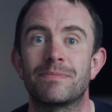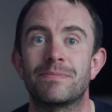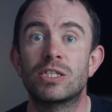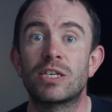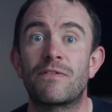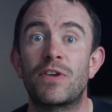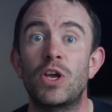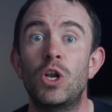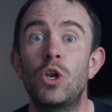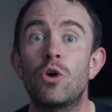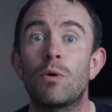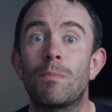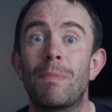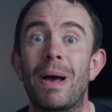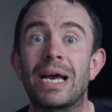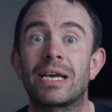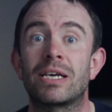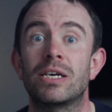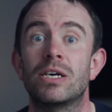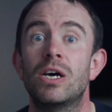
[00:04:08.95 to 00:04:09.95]
So if you look
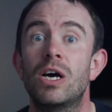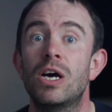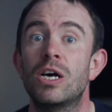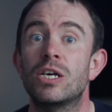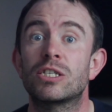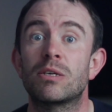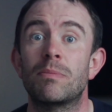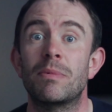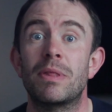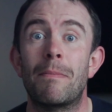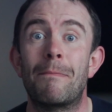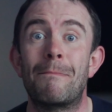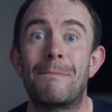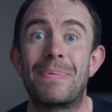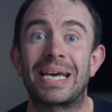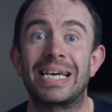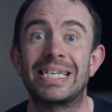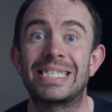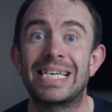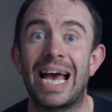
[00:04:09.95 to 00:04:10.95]
back at some of the
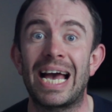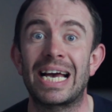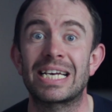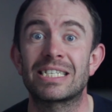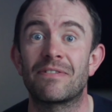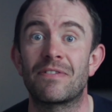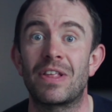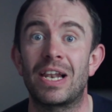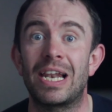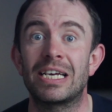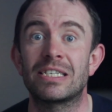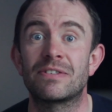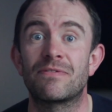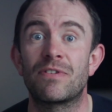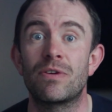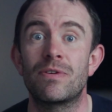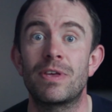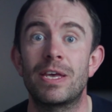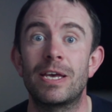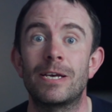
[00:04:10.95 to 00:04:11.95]
big attacks of the last
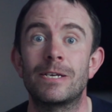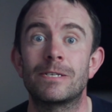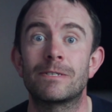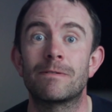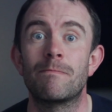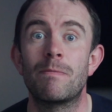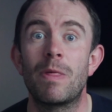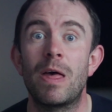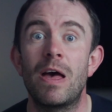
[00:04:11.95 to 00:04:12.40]
few years,